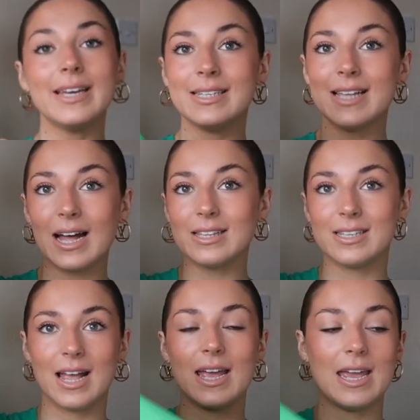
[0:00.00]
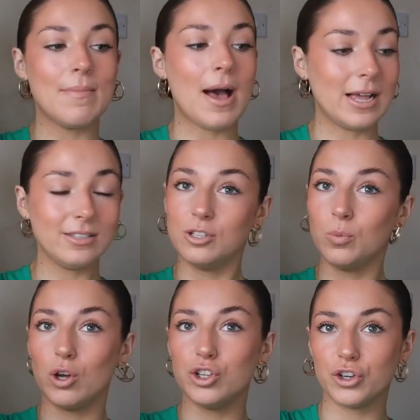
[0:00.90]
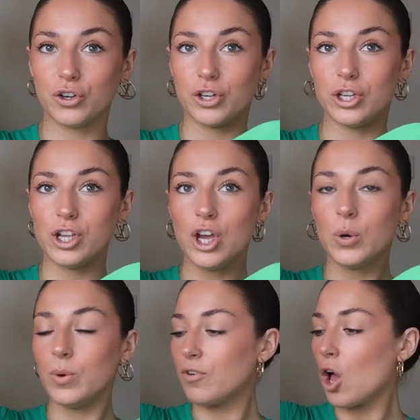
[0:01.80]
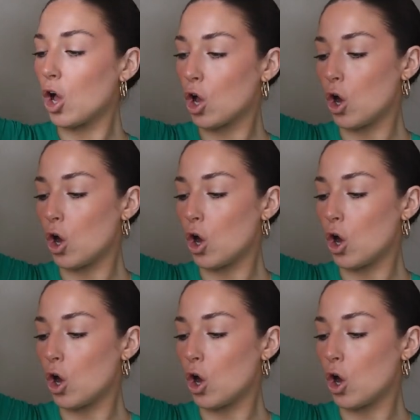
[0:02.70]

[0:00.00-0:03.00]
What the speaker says: exact same as the white joggers. We've got a